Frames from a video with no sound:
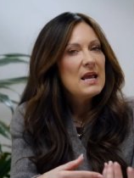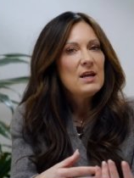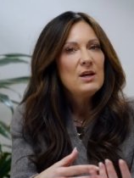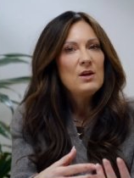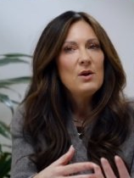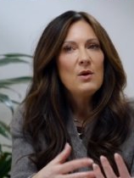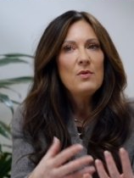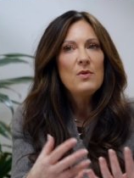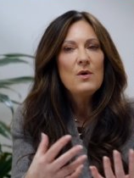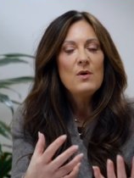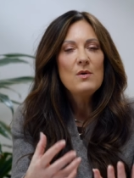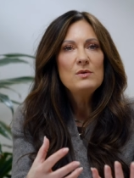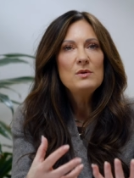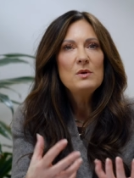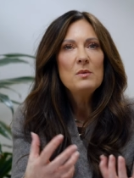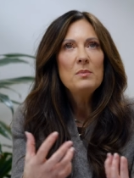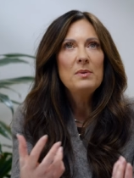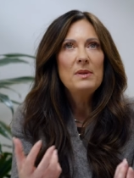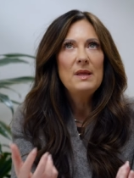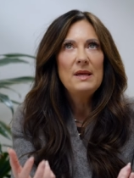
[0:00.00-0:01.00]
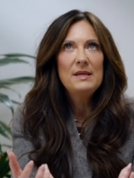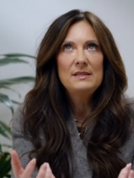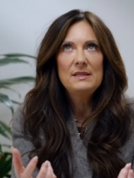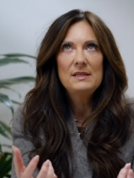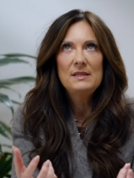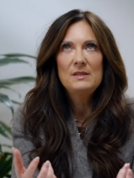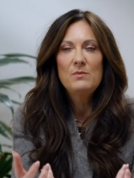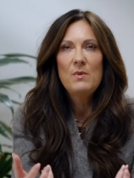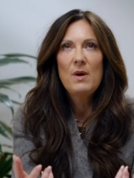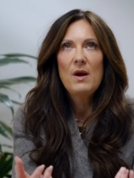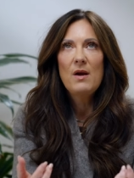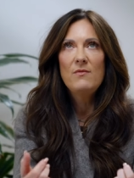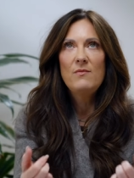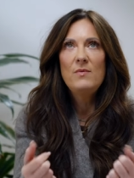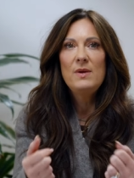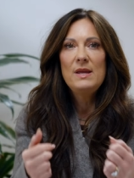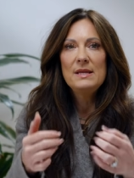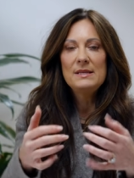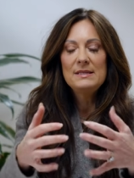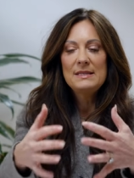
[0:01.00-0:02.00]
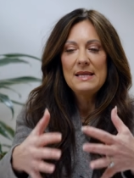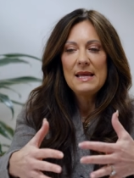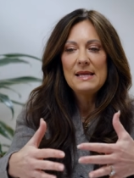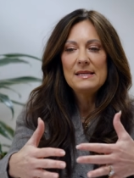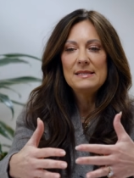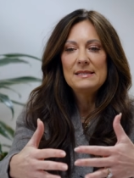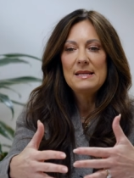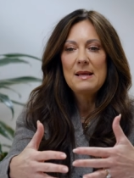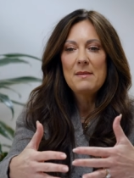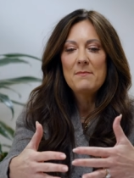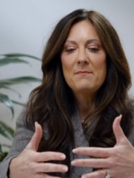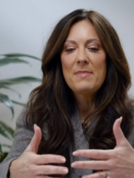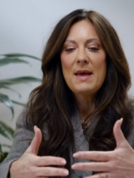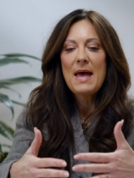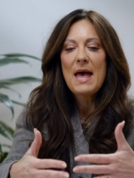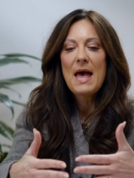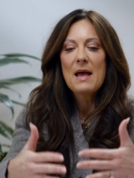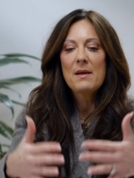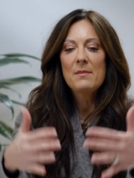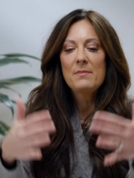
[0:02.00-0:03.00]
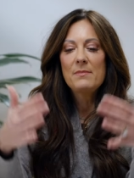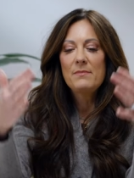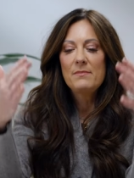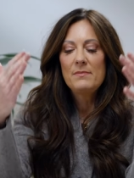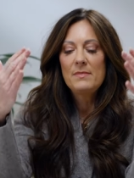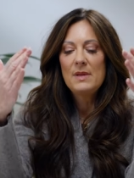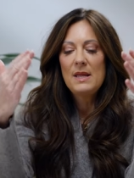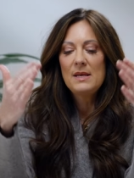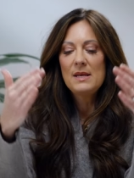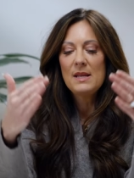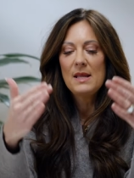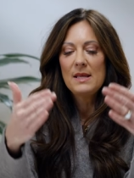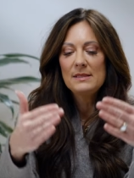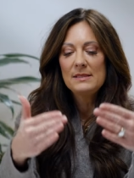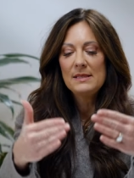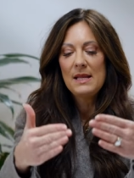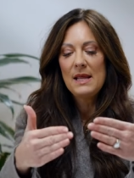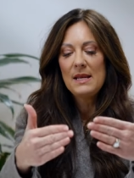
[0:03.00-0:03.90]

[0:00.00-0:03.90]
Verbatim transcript: You know, those are places where if we can take a step back and, and,